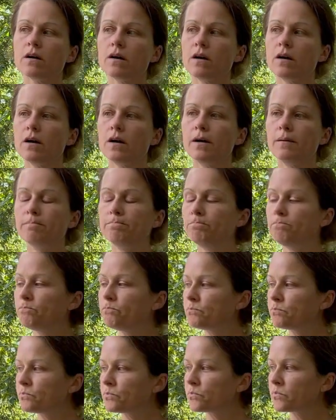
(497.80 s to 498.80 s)

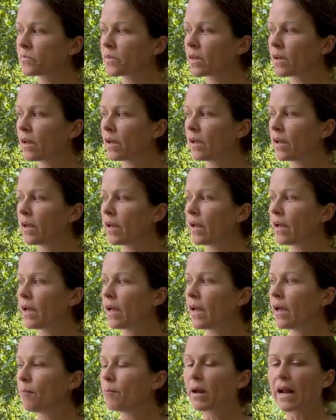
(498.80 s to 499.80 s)

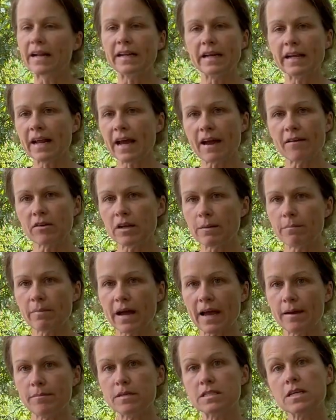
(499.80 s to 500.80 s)
But I didn't have any
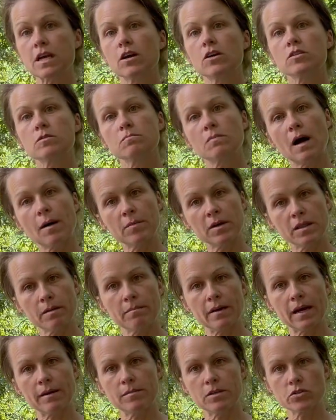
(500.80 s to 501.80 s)
babies because Mama and the
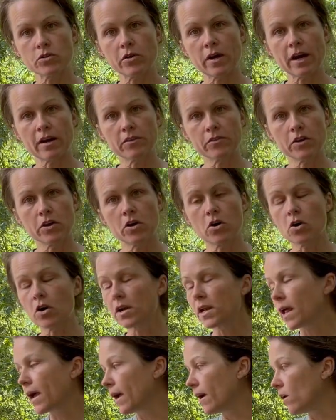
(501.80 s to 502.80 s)
babies are out in the
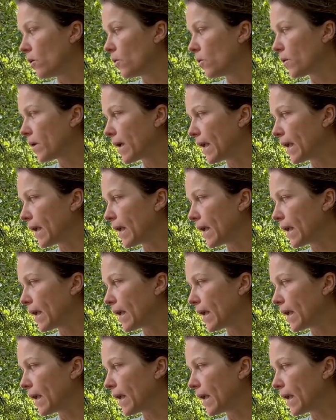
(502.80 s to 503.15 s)
yard now.